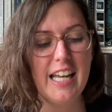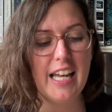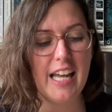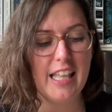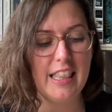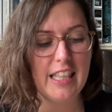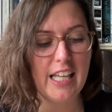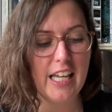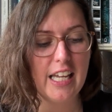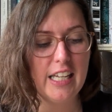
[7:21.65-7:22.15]

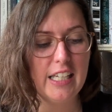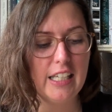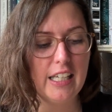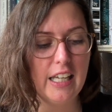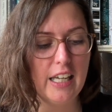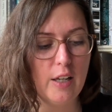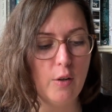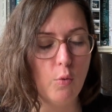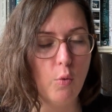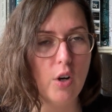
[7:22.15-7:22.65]
And then
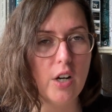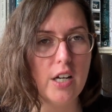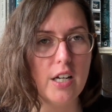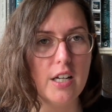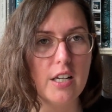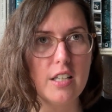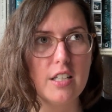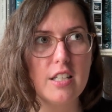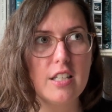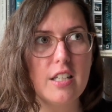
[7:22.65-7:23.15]
it
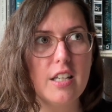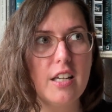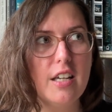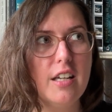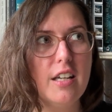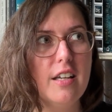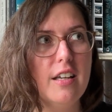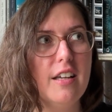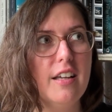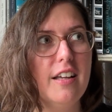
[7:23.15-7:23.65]
was
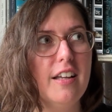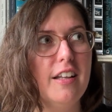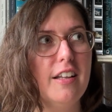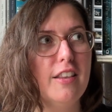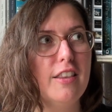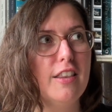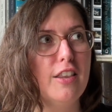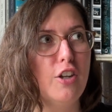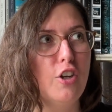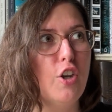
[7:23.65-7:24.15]

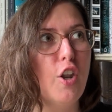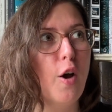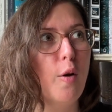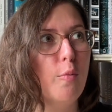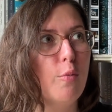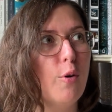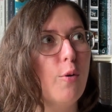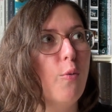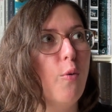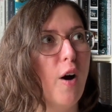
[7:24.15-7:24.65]
the
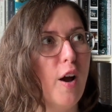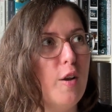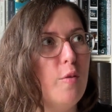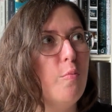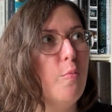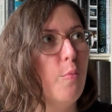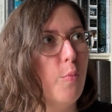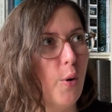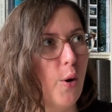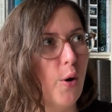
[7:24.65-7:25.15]
number one
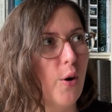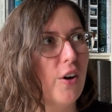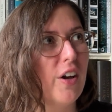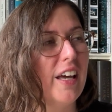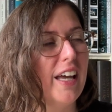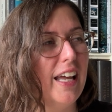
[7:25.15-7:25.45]
book